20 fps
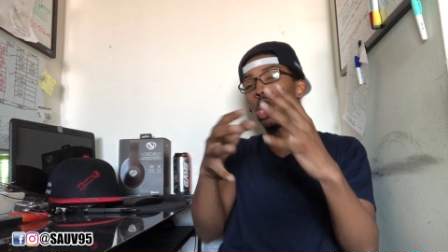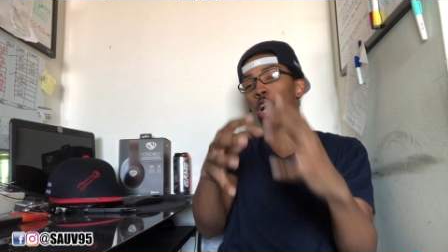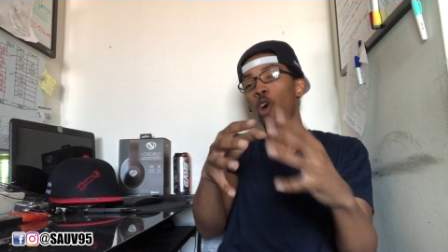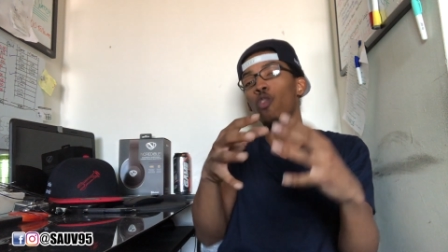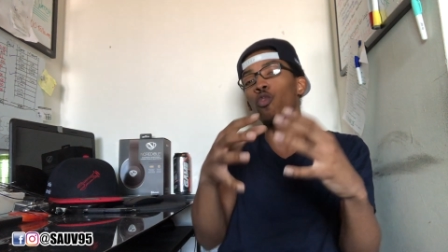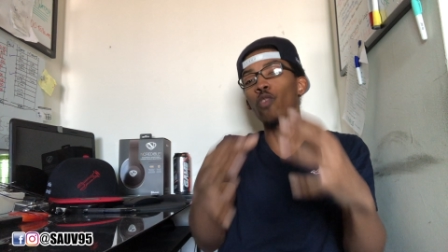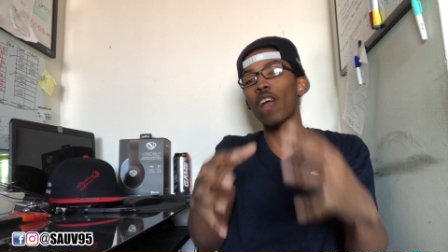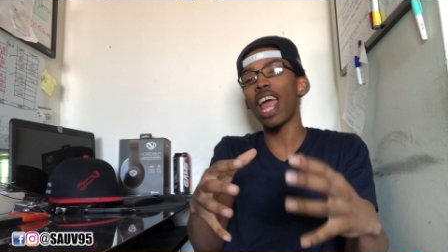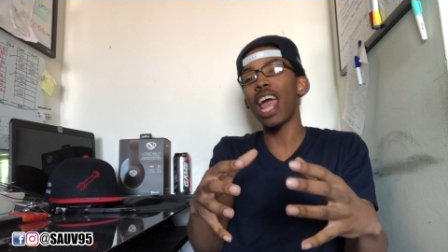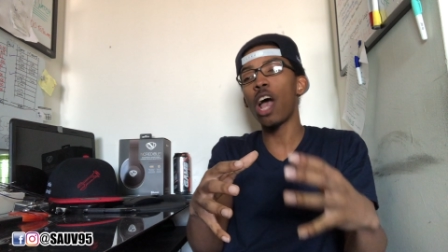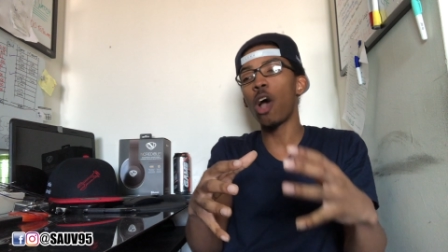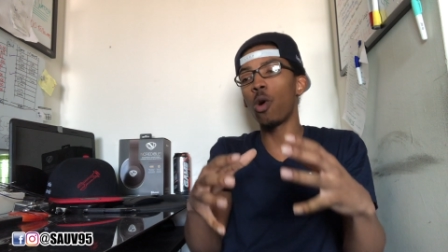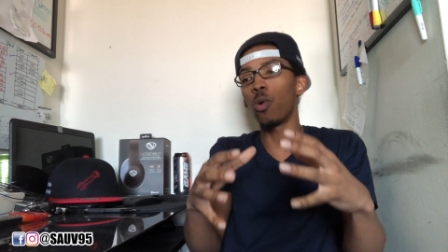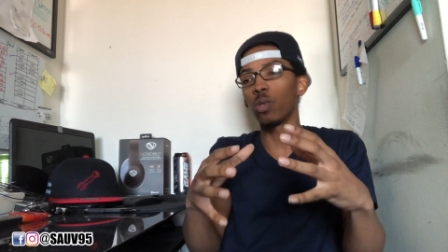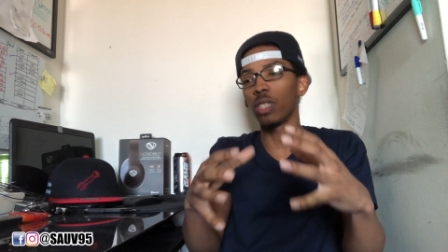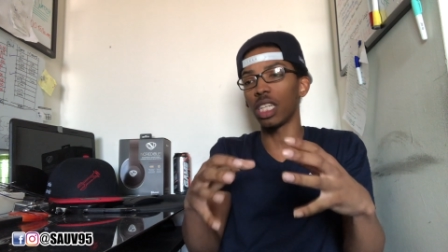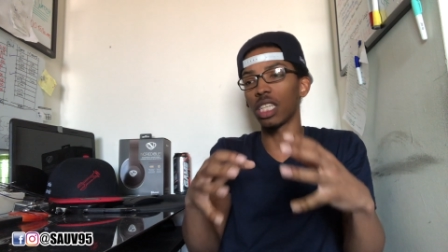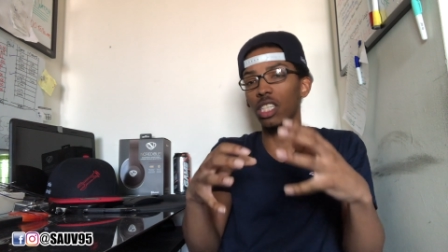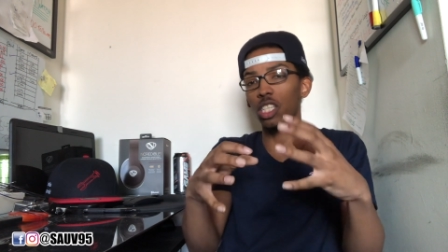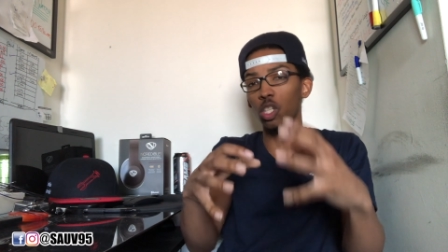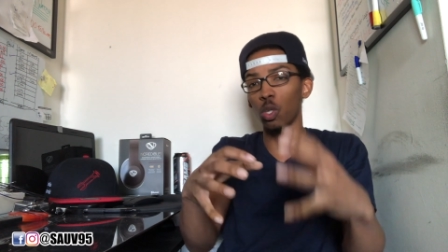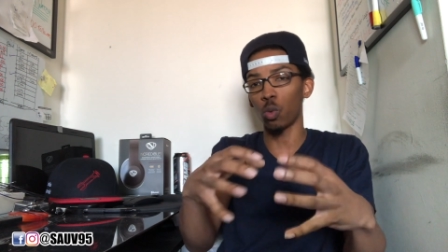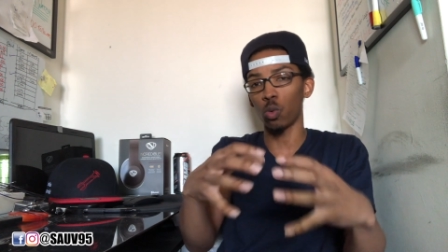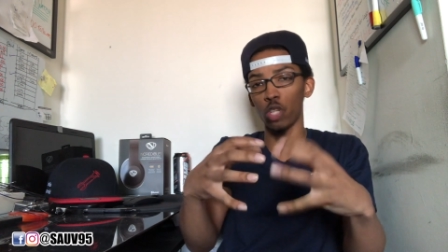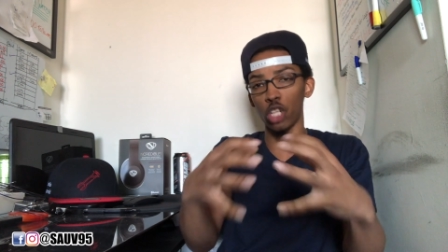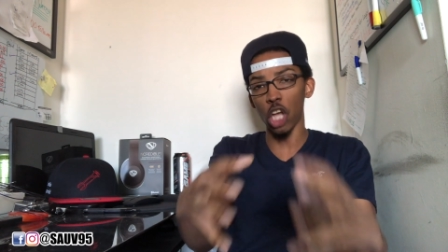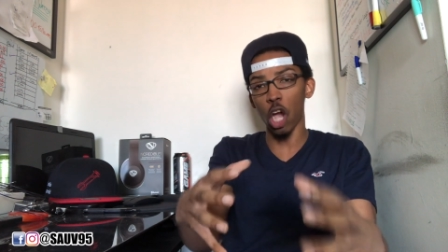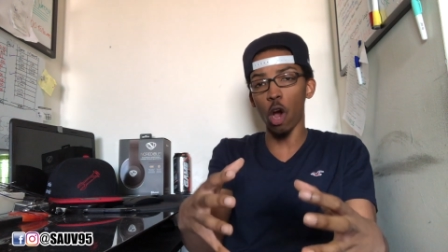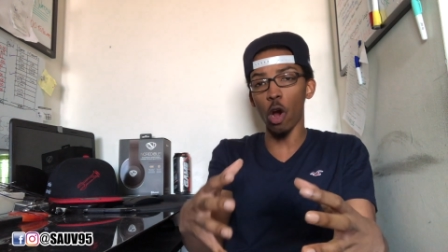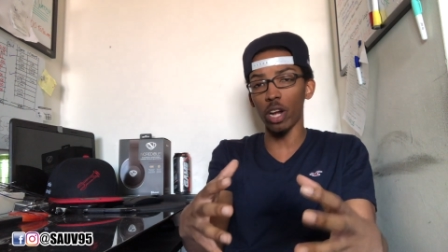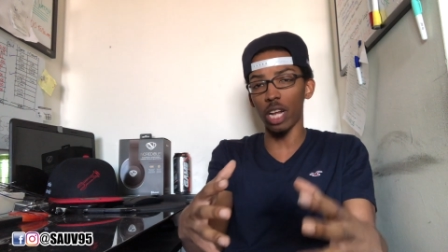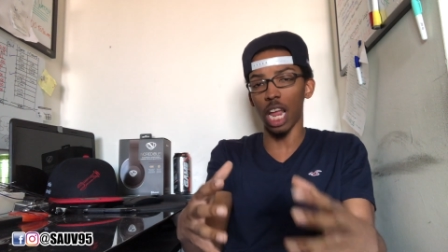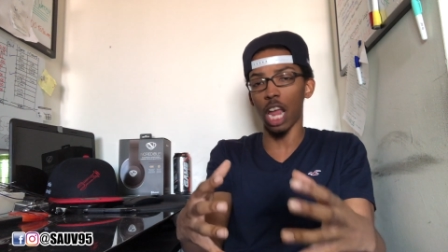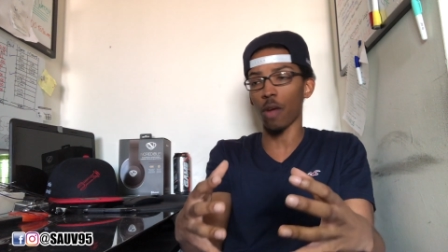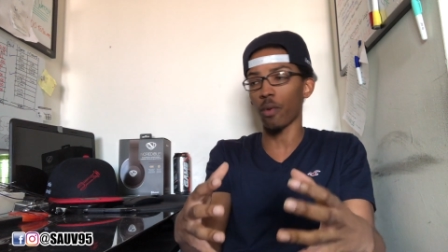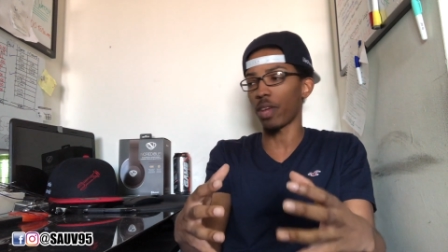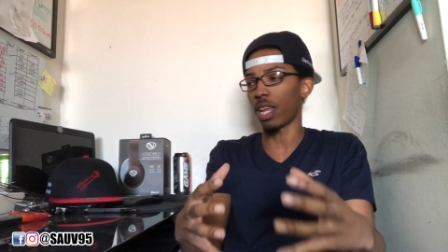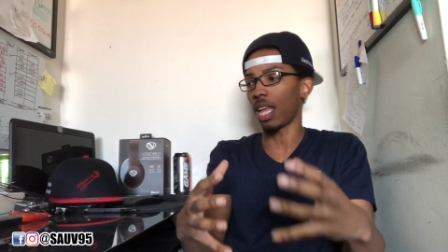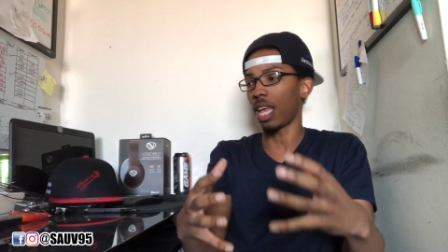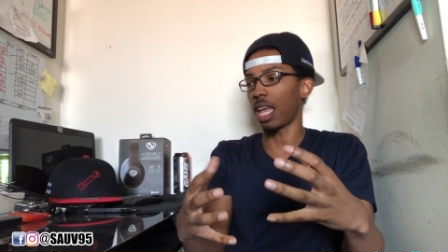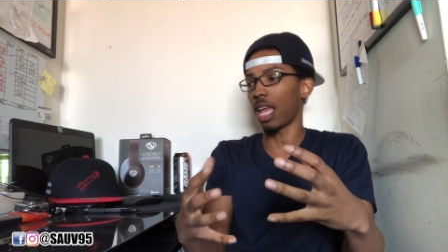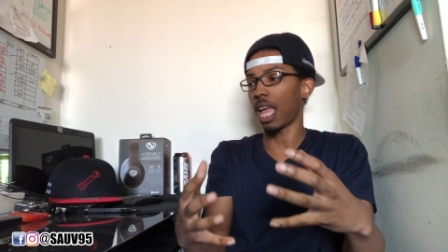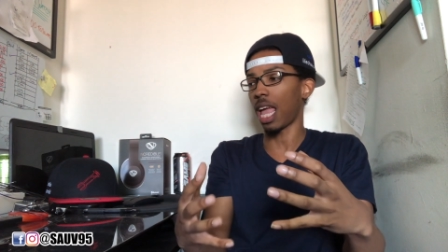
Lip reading: around this little yard area.